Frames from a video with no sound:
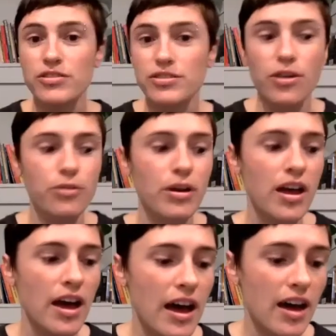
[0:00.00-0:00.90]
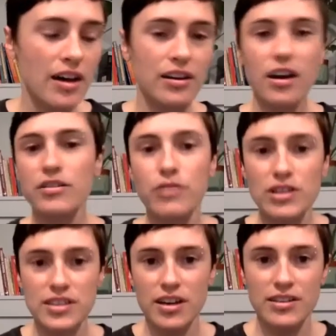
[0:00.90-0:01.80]
So carnivore
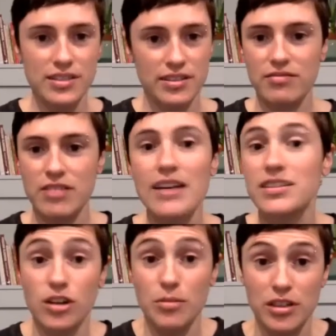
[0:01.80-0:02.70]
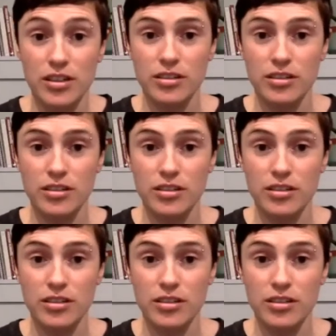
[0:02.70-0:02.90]
is a taxonomic